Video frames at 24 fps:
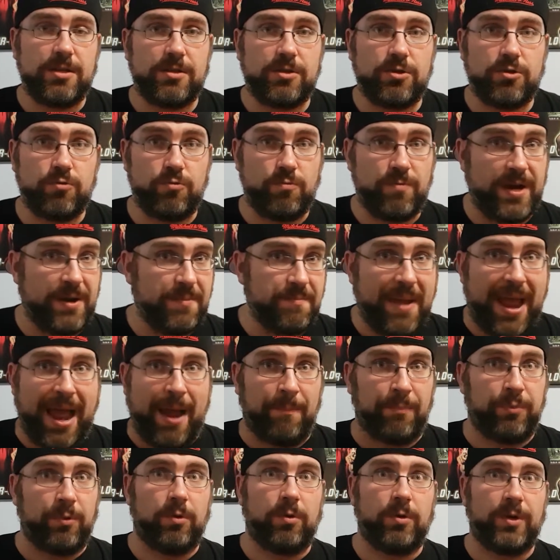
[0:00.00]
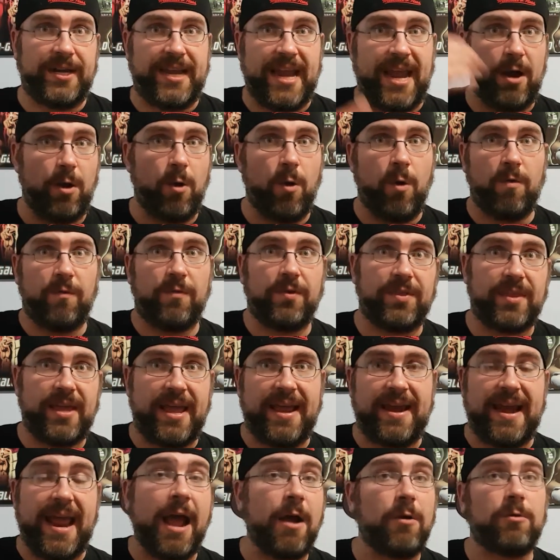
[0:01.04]
to win map roll, get over
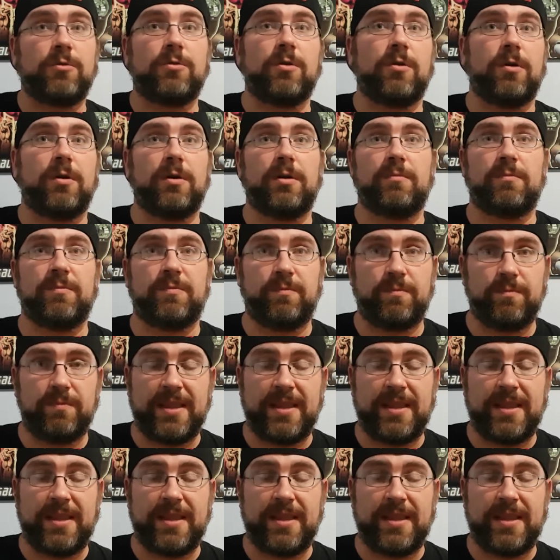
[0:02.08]
that outdoor